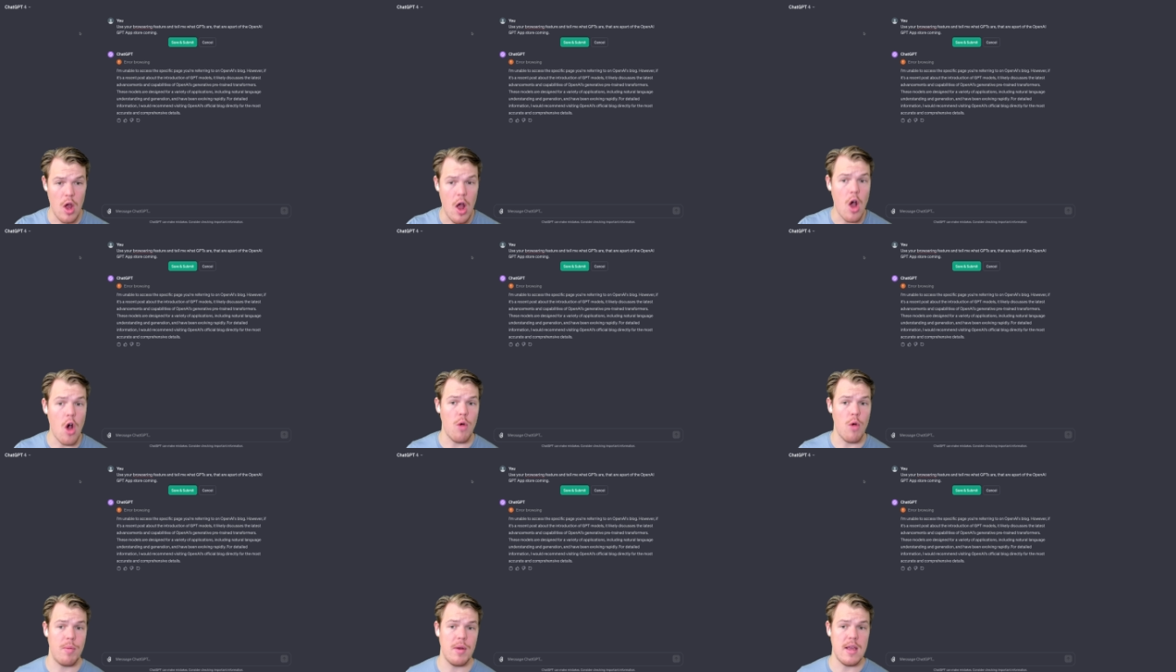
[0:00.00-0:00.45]

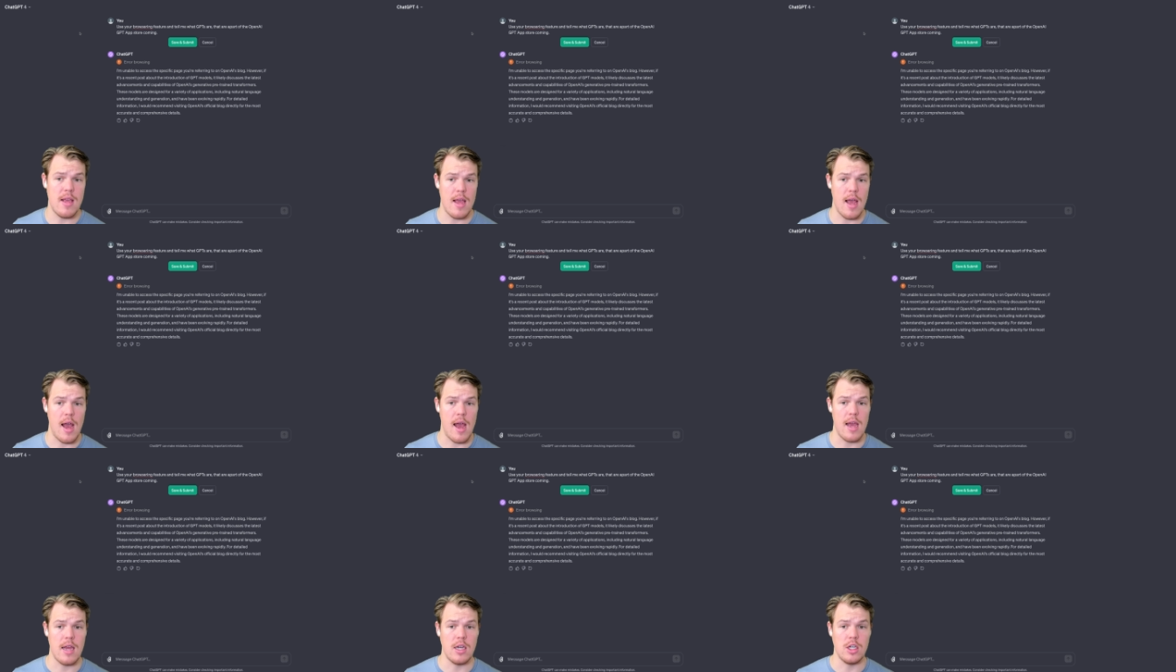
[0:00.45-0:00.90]

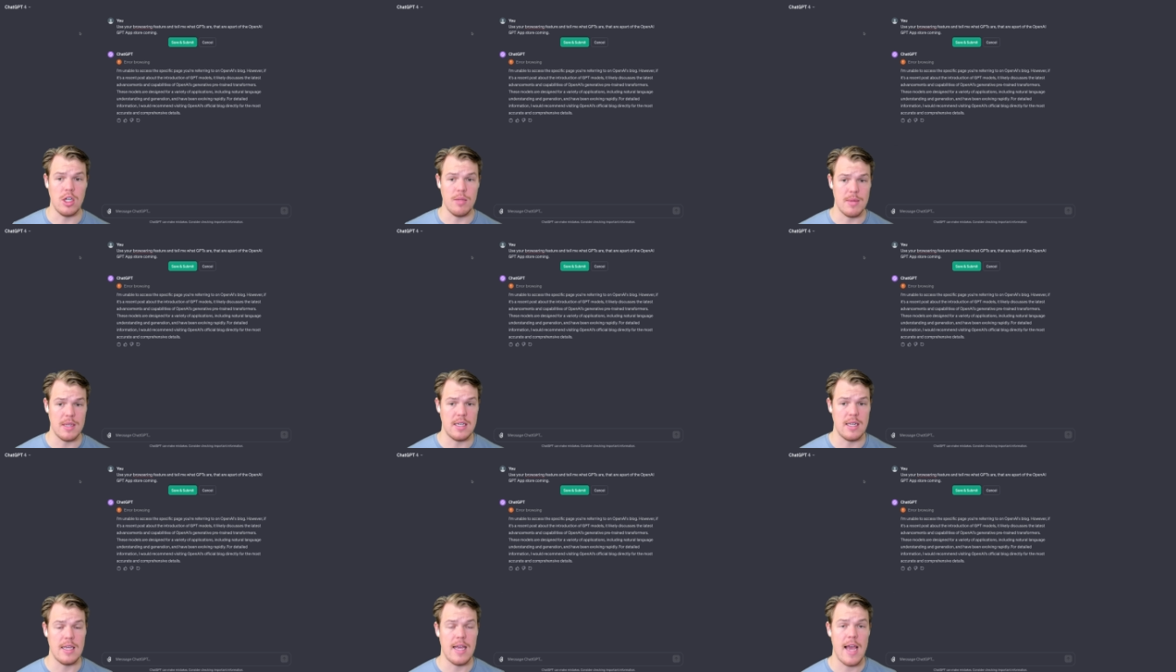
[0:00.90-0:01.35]
OpenAI
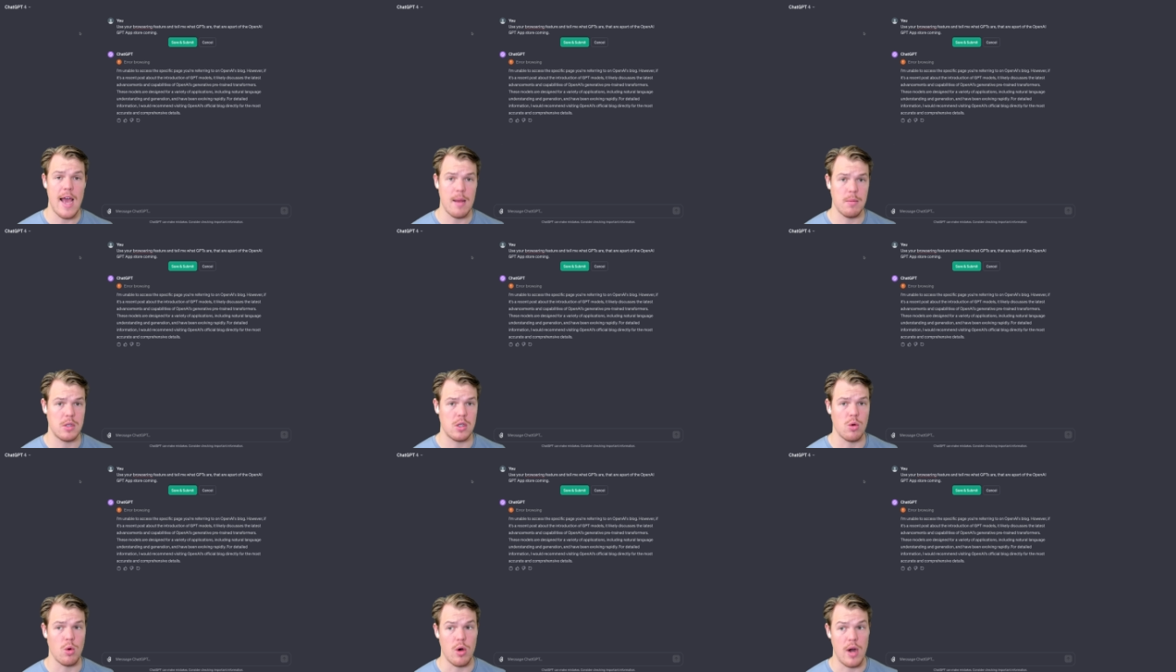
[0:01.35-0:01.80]
GPT App
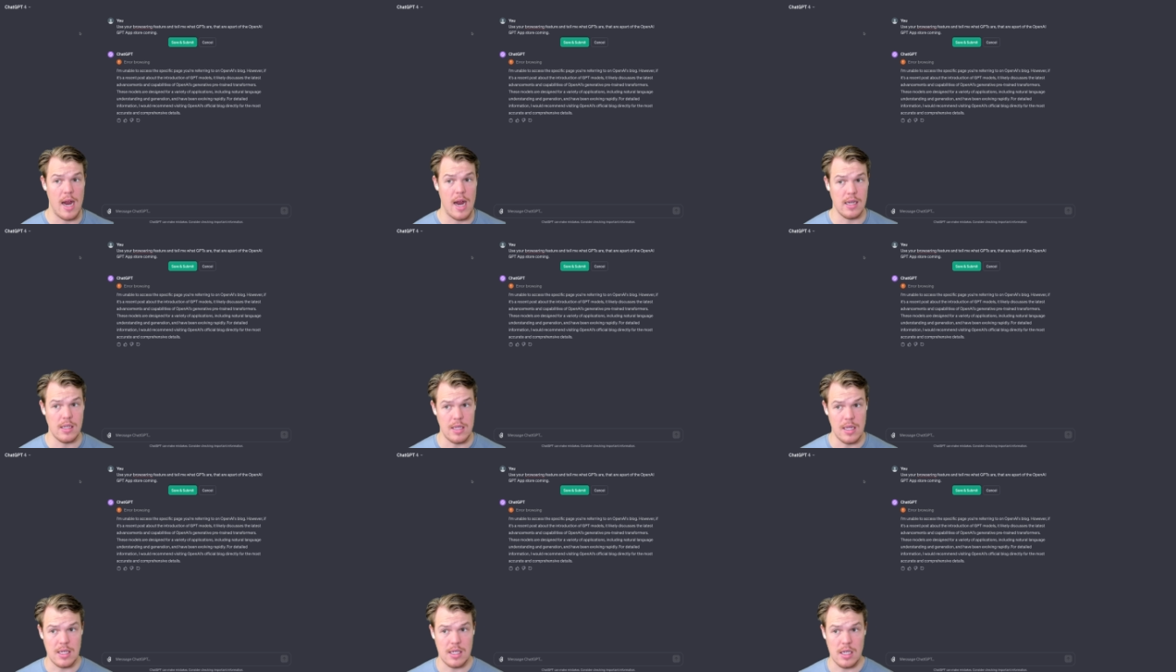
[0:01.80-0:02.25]
Store as
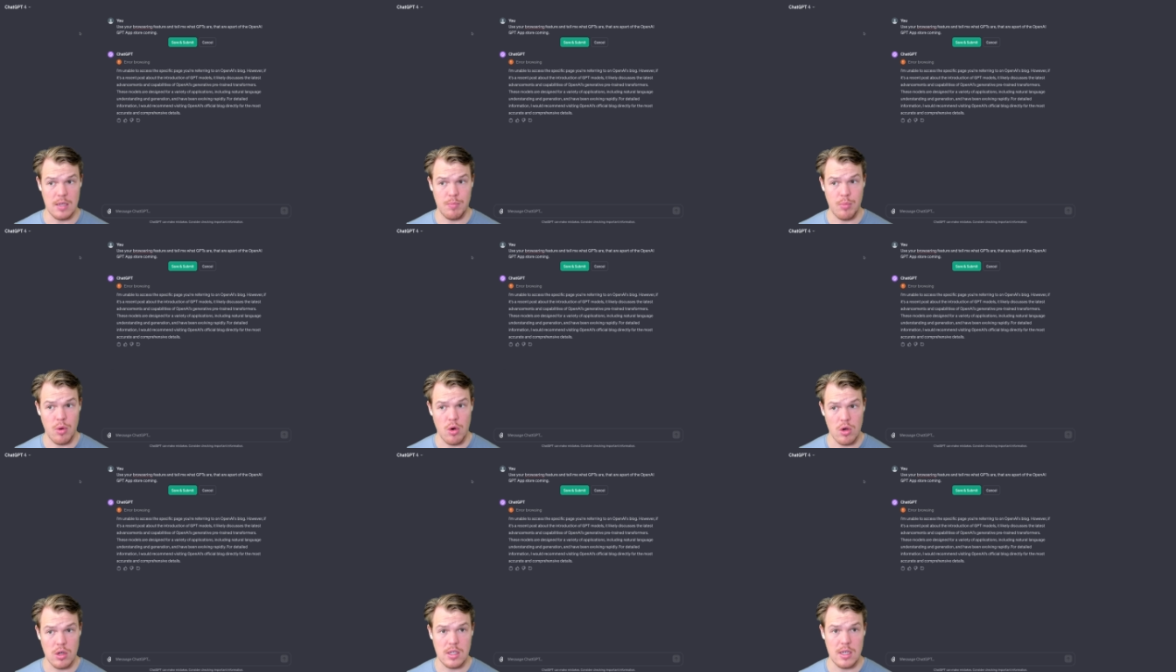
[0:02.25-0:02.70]
this is
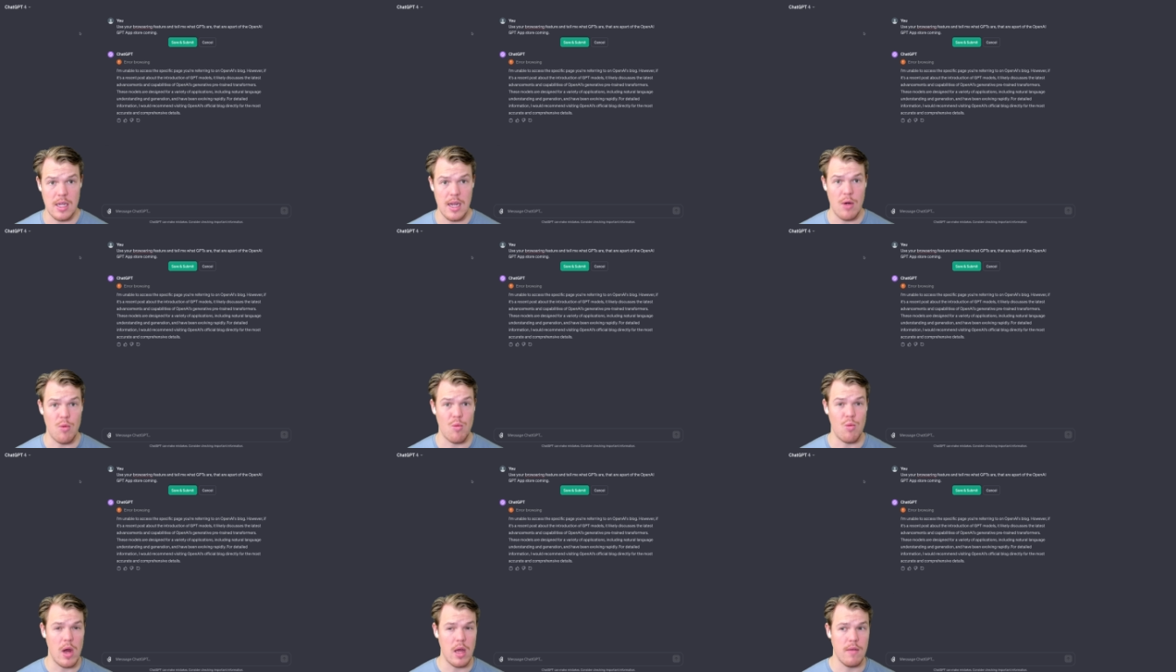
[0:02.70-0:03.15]
pertinent
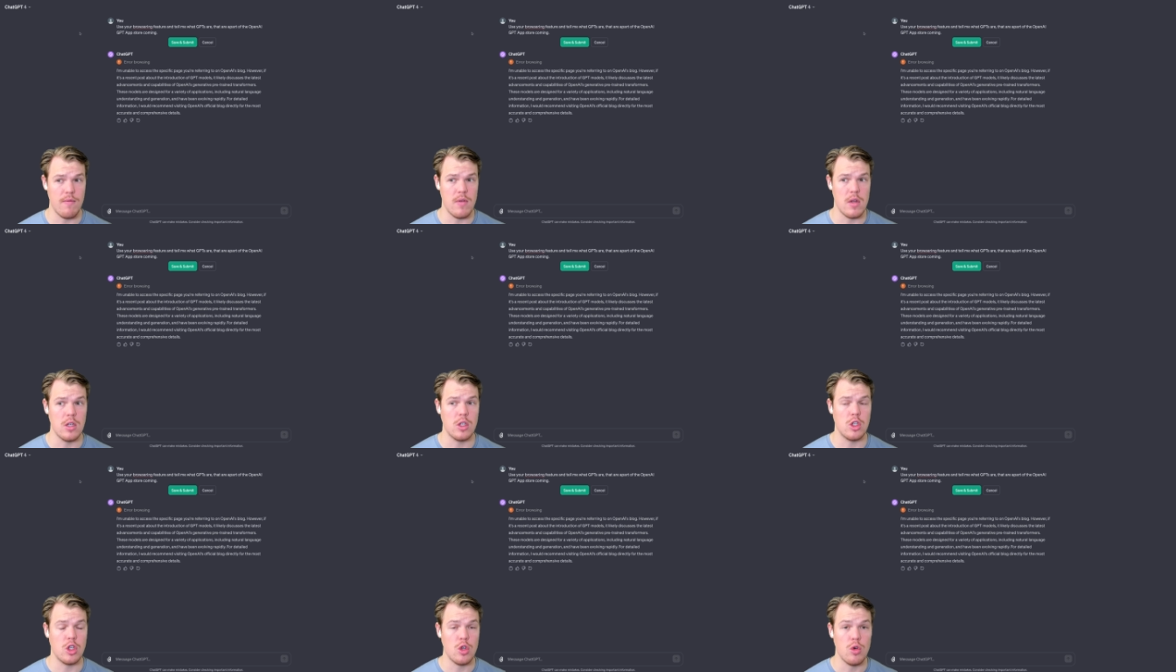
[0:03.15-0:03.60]
and
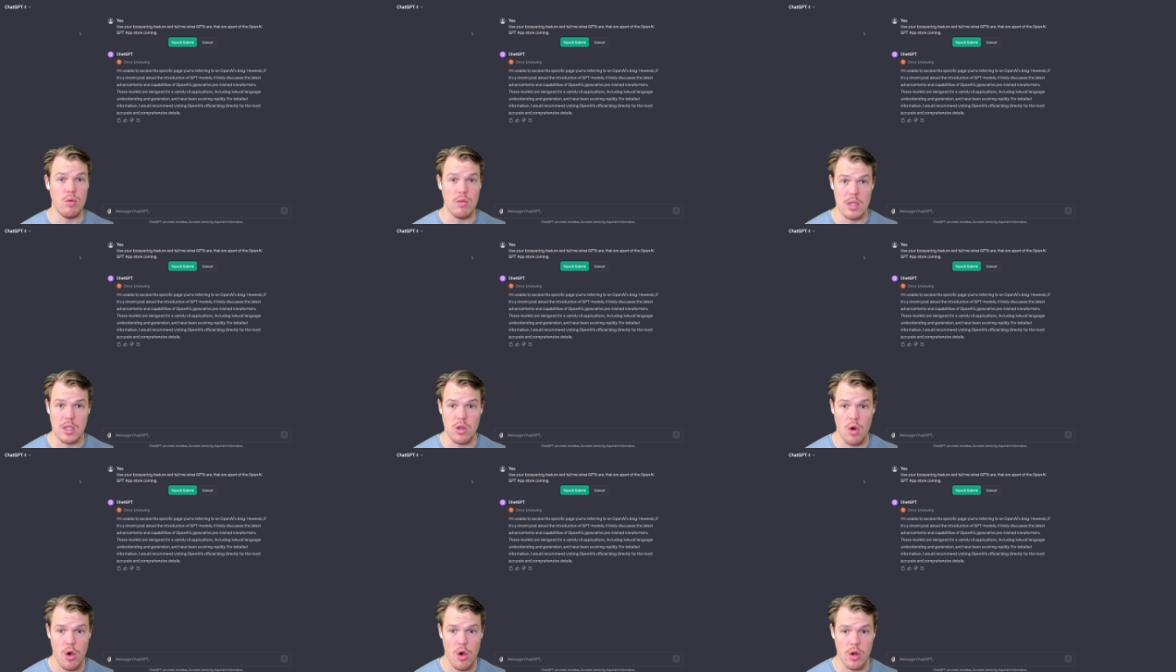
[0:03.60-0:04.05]
relevant to
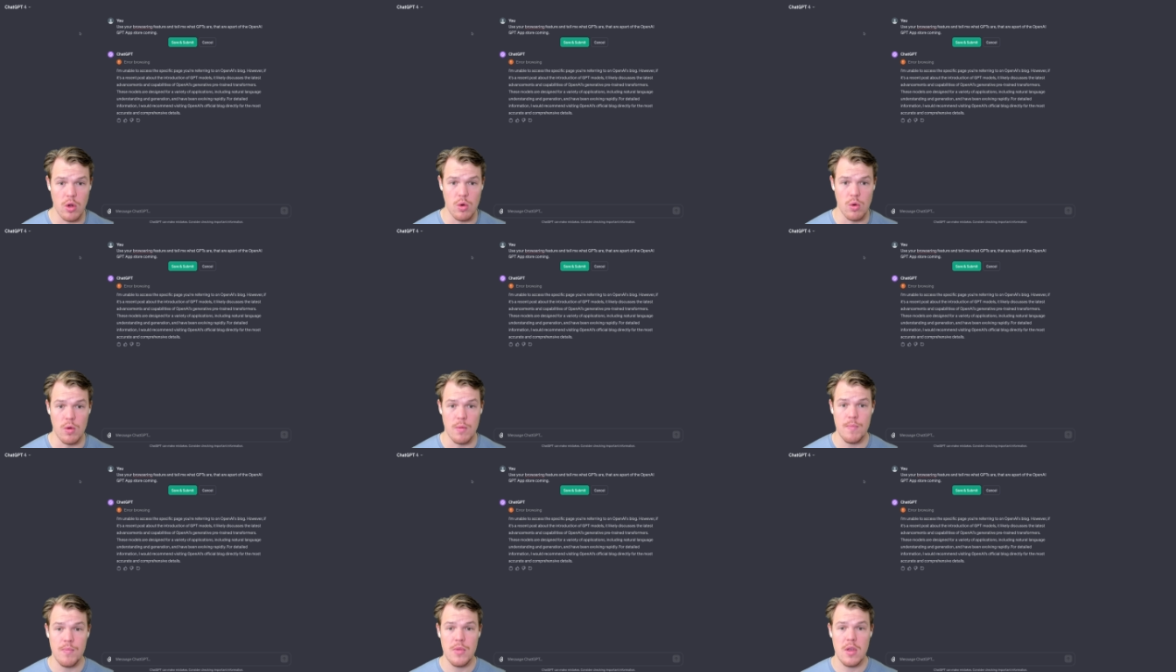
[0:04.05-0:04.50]
this
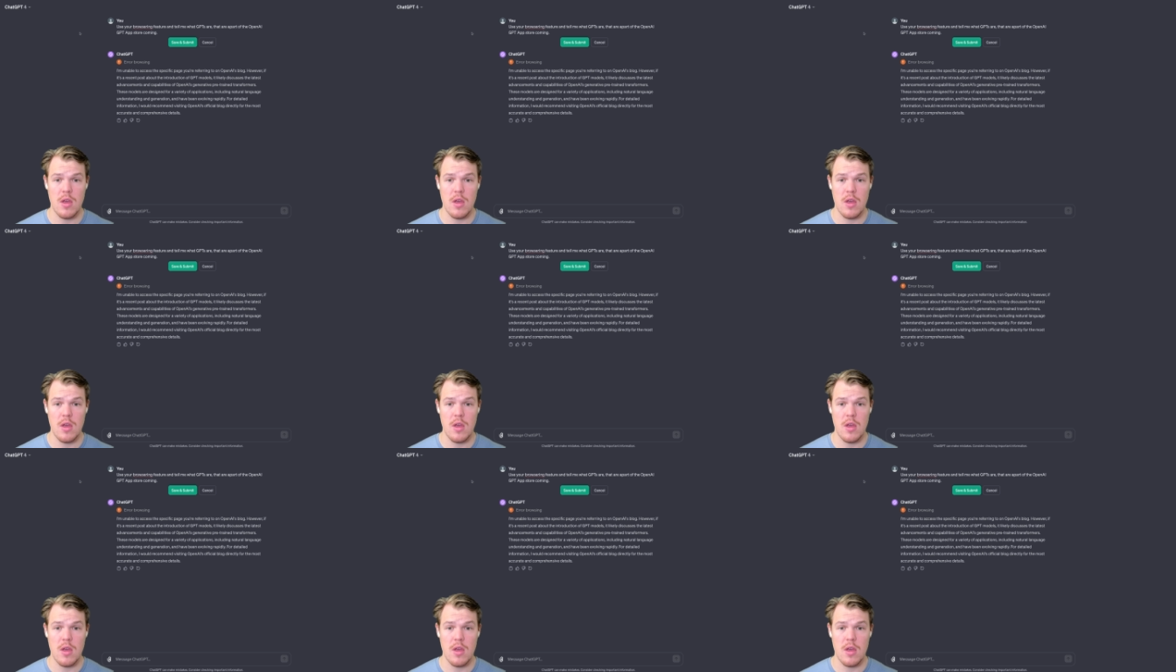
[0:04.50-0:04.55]
article.